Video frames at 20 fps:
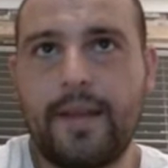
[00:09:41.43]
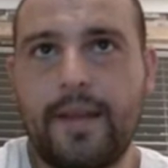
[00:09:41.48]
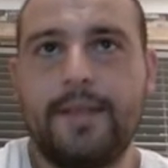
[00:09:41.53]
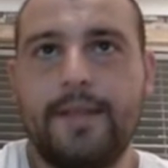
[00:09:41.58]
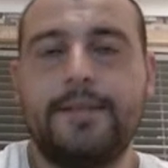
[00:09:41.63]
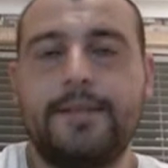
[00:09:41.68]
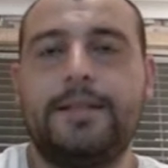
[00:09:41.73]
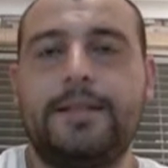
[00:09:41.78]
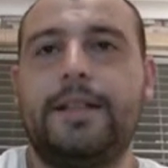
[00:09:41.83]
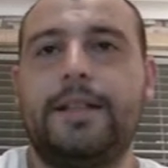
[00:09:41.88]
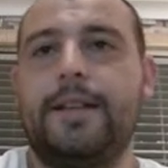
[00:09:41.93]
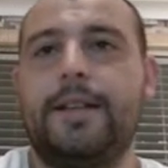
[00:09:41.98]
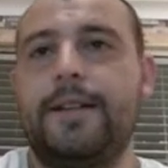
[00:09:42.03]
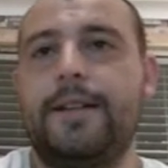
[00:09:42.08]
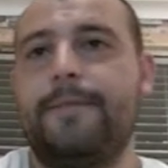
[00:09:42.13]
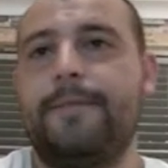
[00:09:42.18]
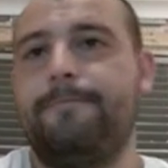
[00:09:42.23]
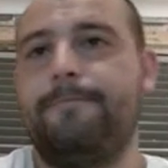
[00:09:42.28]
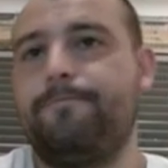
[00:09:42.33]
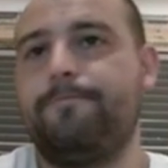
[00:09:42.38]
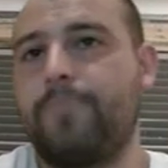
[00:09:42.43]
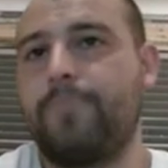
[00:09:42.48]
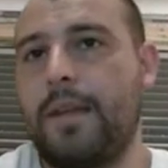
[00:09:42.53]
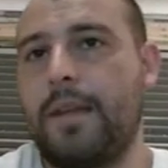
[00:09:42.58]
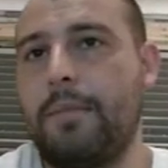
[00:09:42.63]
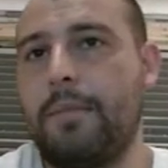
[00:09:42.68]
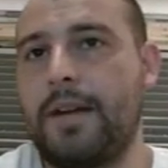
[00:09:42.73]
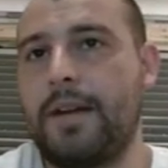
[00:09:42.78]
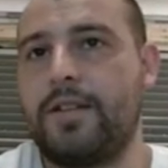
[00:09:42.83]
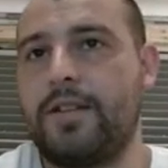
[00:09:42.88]
He
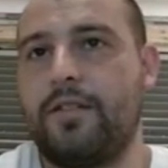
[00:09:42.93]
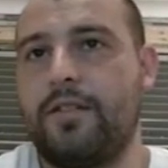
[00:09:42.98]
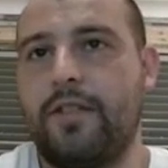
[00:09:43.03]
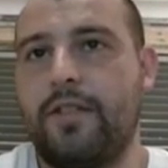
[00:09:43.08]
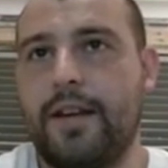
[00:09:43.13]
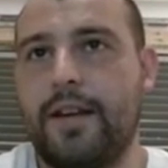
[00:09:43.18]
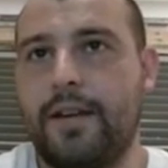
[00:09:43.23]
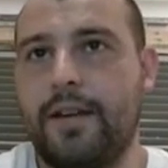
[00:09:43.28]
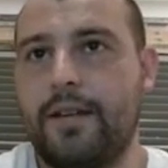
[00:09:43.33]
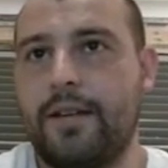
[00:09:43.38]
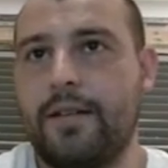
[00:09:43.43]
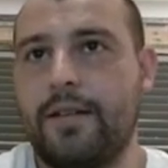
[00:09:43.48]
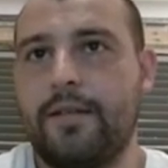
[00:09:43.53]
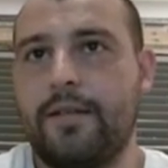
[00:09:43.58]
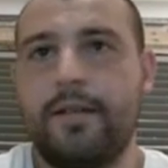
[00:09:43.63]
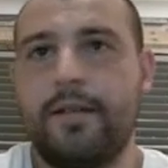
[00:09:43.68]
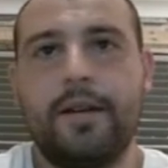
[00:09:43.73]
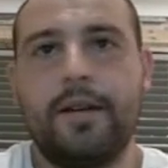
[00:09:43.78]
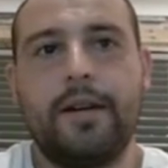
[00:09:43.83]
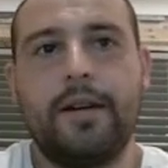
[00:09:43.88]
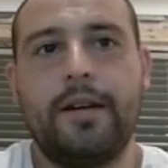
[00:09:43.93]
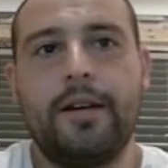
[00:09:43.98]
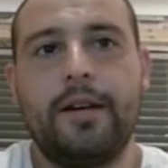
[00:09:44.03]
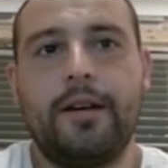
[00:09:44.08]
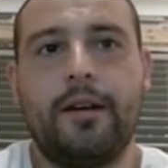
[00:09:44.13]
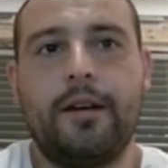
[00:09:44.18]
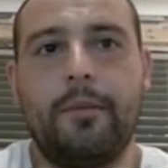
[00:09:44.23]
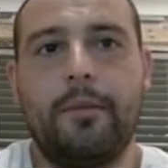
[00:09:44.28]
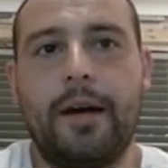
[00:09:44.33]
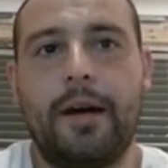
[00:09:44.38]
makes you think
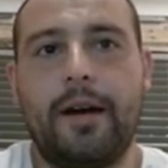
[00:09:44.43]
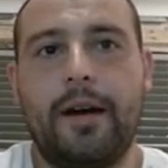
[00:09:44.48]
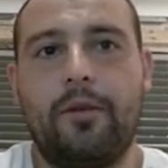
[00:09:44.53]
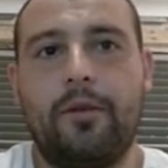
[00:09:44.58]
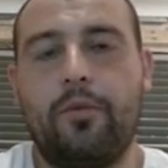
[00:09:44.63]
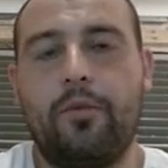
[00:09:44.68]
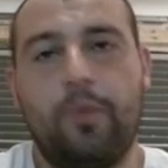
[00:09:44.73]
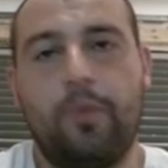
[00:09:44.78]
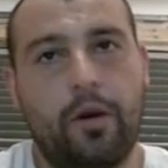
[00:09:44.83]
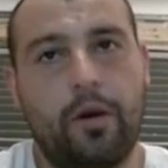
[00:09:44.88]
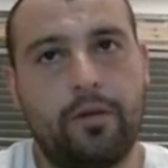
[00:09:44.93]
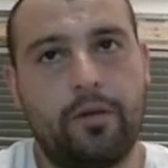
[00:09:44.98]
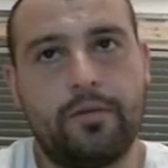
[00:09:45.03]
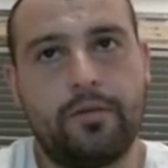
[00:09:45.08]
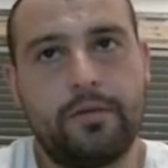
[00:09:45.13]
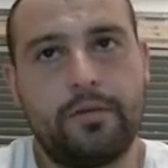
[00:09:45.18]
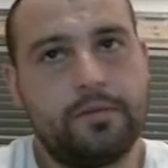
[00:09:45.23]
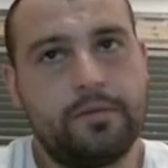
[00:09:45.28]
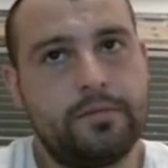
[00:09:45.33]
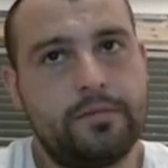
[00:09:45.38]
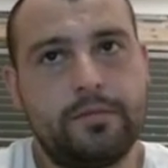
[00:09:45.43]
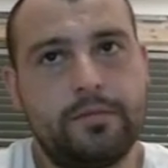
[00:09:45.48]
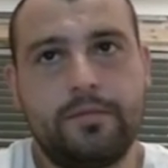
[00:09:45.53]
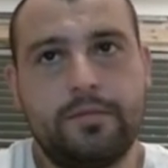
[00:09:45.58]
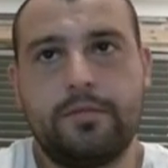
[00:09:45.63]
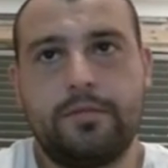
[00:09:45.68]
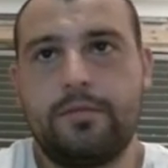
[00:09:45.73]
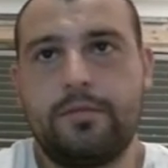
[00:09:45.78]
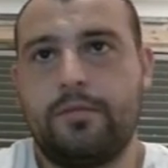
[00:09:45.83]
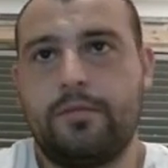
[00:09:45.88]
about what
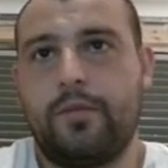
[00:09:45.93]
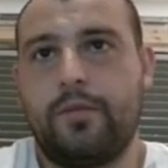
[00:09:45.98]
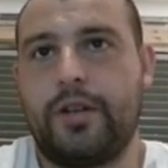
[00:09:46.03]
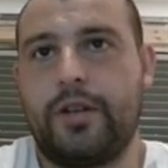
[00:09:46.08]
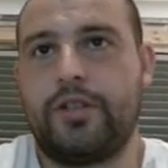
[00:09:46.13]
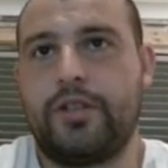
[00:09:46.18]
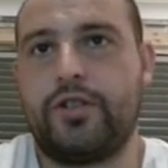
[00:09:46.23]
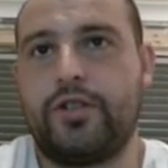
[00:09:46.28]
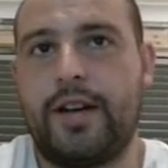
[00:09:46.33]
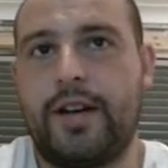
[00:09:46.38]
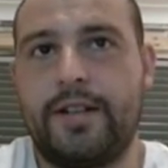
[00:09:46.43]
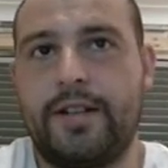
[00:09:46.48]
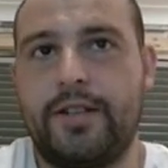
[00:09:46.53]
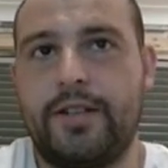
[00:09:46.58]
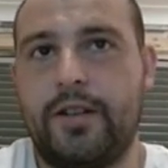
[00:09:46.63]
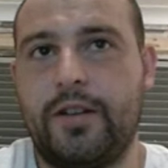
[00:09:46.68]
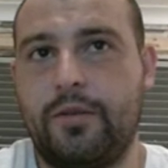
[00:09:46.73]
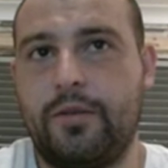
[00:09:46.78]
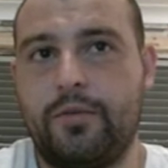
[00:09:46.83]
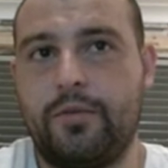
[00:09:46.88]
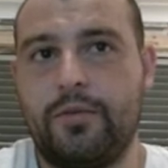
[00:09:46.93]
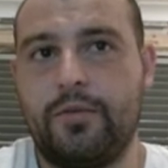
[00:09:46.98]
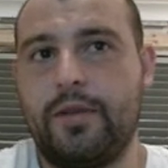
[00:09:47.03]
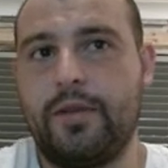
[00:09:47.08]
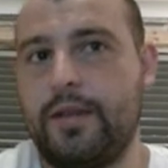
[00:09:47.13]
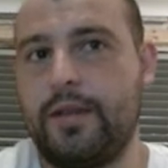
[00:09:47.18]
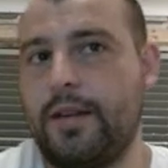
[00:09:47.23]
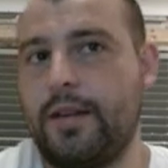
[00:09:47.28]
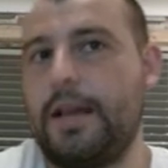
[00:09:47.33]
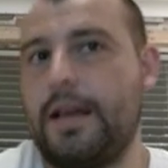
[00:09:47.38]
he's trying to do.
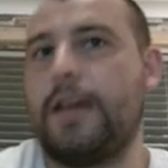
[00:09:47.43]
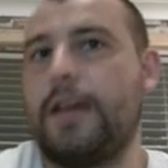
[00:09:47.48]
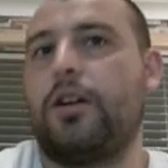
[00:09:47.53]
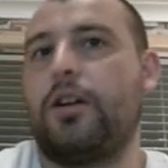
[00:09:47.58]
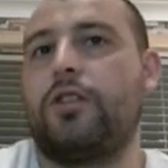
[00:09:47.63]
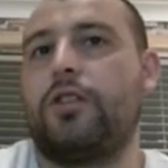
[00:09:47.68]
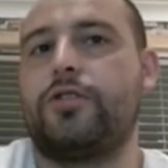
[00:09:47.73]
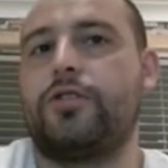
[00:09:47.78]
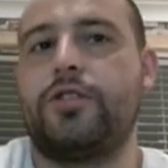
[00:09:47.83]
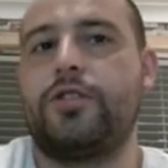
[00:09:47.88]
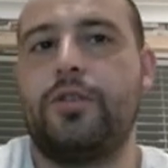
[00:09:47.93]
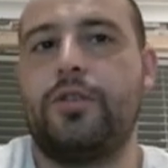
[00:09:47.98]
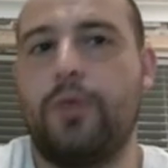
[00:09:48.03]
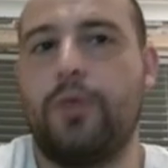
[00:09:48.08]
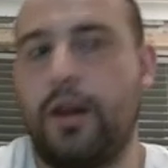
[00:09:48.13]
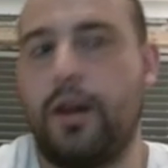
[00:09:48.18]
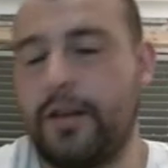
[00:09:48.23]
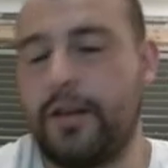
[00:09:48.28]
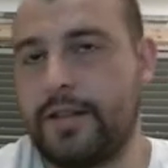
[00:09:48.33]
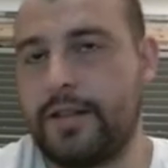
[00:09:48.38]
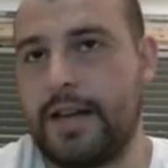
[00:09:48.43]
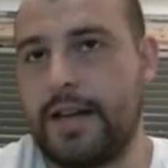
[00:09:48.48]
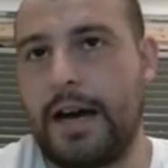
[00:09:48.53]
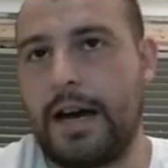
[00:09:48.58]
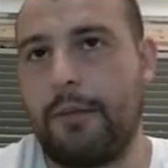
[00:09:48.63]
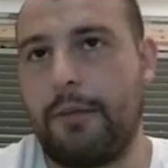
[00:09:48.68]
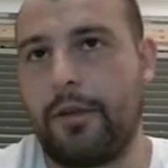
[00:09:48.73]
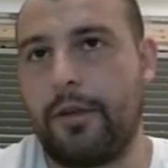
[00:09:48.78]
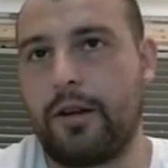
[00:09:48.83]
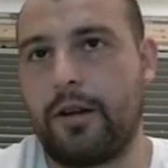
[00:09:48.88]
It costs you a lot of time on
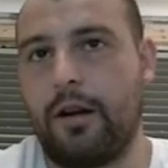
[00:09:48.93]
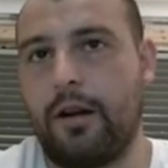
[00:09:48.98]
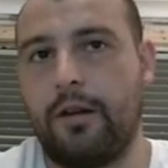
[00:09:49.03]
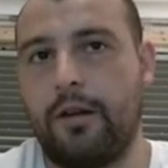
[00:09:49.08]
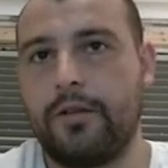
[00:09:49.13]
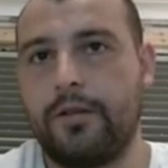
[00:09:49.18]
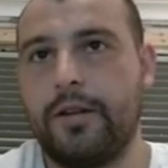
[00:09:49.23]
the clock.